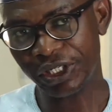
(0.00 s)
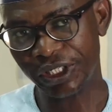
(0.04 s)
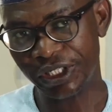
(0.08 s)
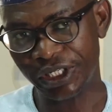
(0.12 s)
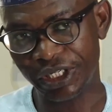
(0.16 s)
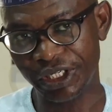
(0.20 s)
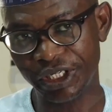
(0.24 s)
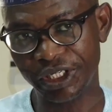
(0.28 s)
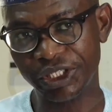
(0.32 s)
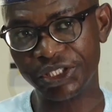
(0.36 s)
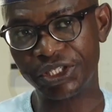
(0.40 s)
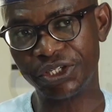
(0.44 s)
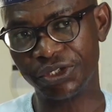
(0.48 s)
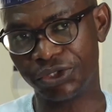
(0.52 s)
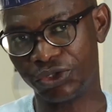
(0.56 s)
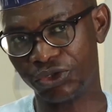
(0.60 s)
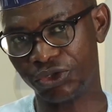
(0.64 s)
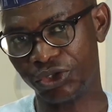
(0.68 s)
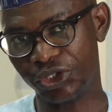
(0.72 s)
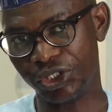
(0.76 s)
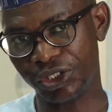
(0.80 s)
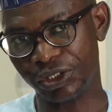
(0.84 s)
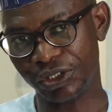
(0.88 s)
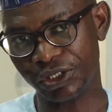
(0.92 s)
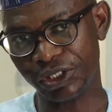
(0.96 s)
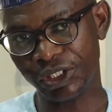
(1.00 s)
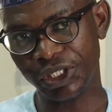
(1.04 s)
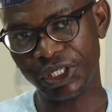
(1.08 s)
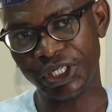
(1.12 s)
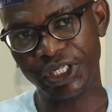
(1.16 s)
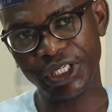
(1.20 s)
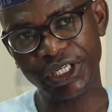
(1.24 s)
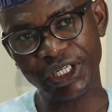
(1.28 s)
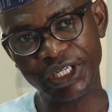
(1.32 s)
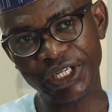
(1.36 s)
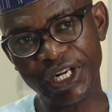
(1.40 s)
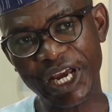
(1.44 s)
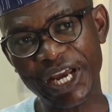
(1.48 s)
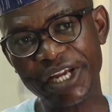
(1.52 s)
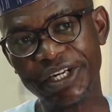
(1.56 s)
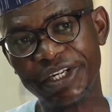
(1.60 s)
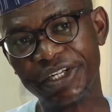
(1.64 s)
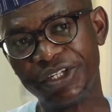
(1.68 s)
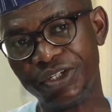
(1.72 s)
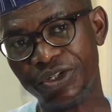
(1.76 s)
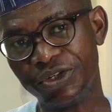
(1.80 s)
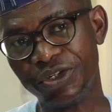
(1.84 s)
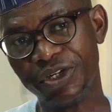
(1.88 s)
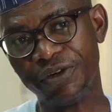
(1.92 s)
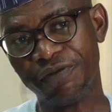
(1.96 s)
the institution, either in the
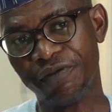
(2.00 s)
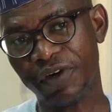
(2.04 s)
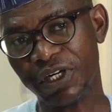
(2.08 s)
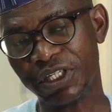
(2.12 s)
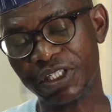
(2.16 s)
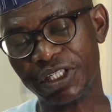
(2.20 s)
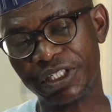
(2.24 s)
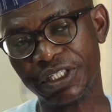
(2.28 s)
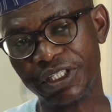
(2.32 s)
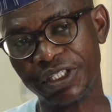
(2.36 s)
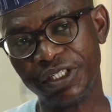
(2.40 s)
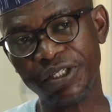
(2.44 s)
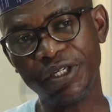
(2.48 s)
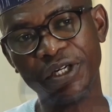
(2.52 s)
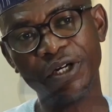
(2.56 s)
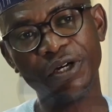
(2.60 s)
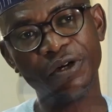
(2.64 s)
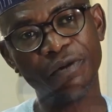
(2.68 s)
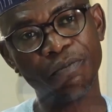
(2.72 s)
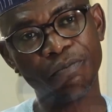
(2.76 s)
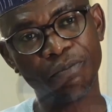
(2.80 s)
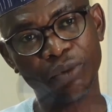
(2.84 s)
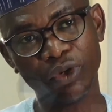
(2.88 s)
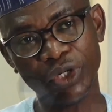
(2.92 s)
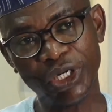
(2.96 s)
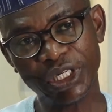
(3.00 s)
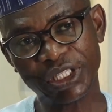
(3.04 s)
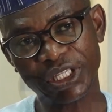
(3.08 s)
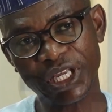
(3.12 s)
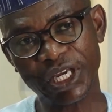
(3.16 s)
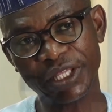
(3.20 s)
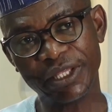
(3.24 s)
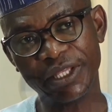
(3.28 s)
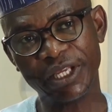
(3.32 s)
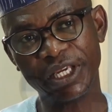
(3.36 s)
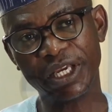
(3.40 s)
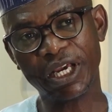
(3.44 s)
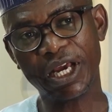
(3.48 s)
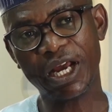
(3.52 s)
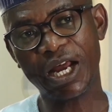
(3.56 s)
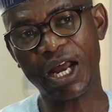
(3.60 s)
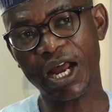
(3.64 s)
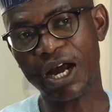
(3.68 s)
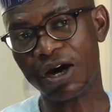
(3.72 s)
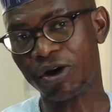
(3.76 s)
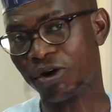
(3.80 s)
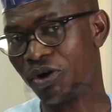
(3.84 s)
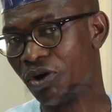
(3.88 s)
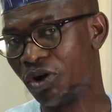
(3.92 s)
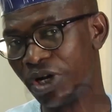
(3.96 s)
university, polytechnic,
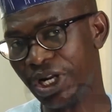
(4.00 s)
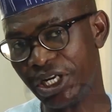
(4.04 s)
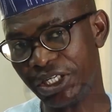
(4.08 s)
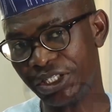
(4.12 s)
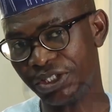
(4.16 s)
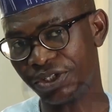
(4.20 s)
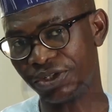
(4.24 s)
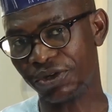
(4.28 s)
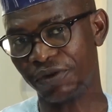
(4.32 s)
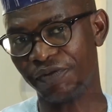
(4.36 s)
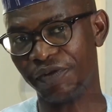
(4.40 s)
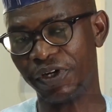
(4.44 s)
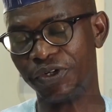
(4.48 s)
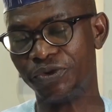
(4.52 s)
and colleges of